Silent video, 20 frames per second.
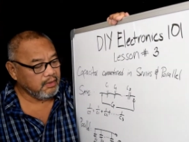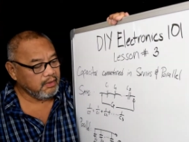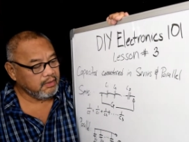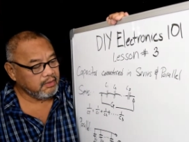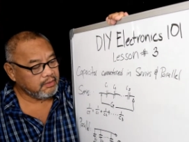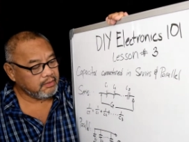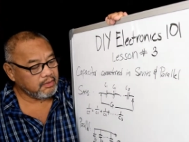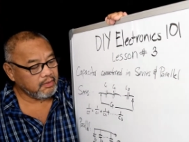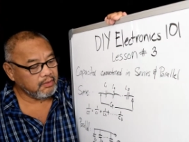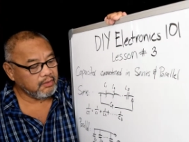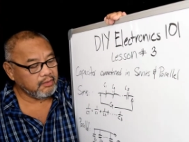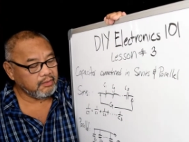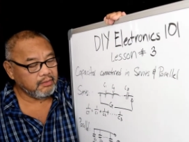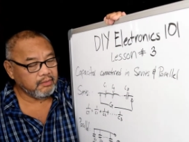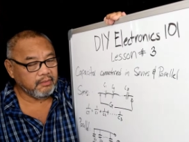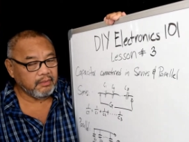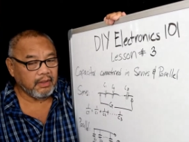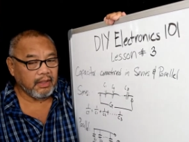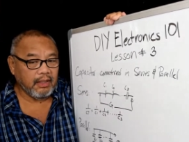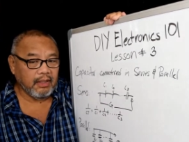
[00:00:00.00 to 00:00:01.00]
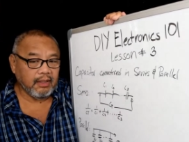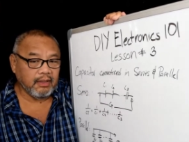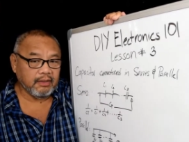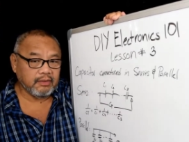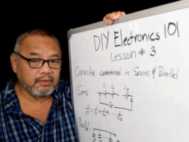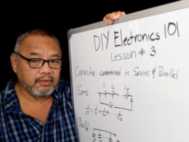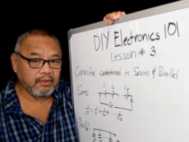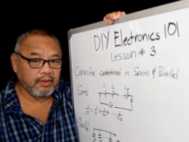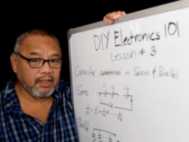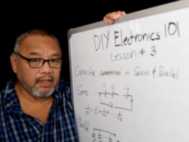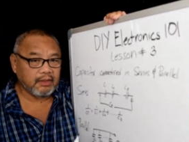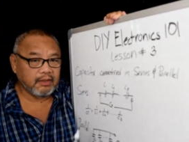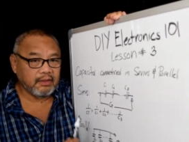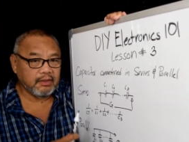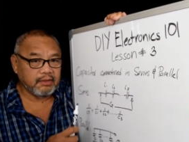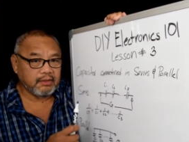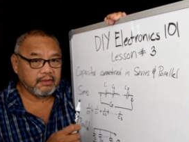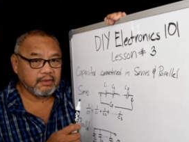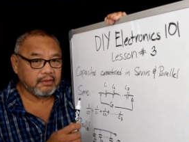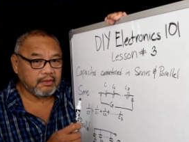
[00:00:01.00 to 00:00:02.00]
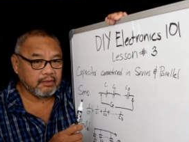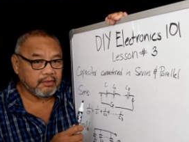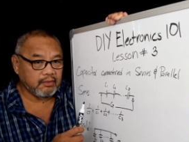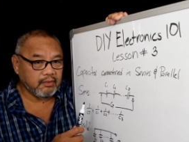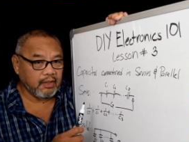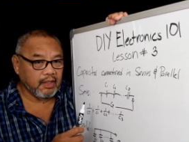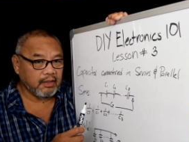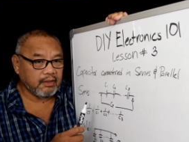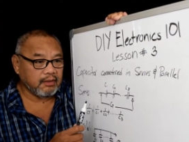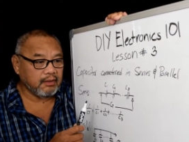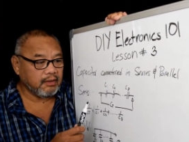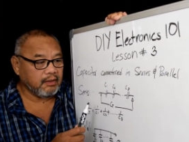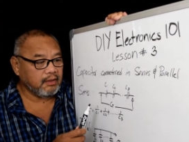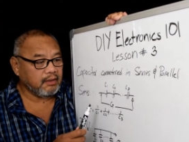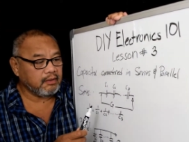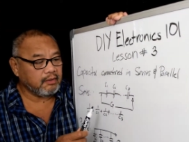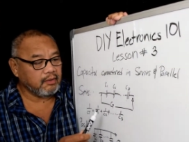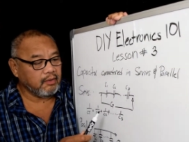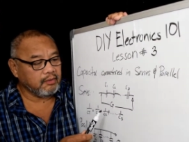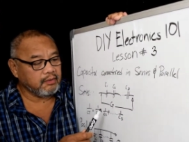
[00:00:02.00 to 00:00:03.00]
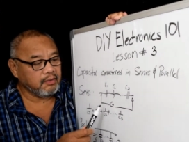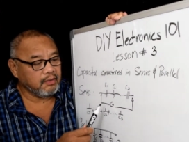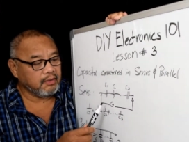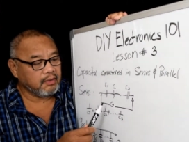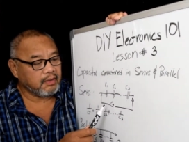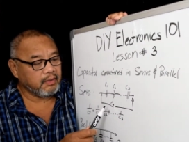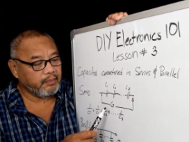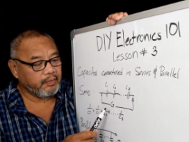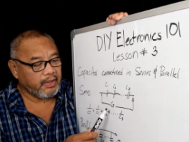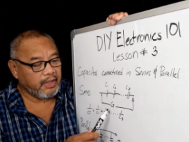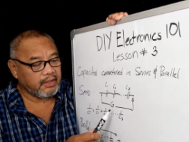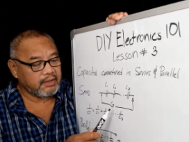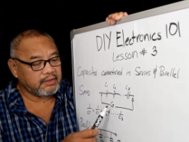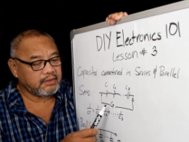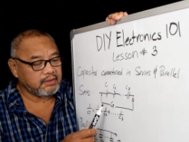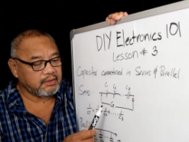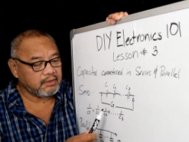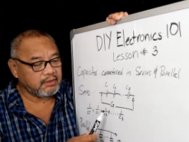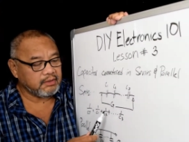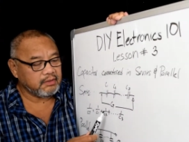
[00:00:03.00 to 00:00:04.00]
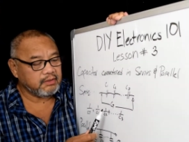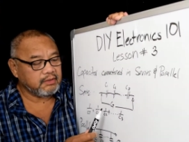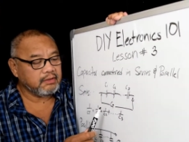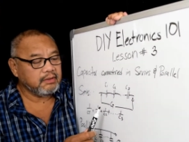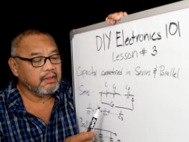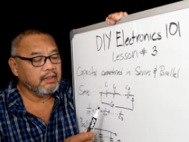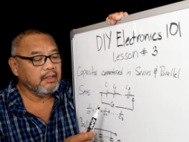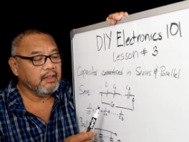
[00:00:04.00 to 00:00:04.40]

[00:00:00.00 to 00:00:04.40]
So to get the total capacitance,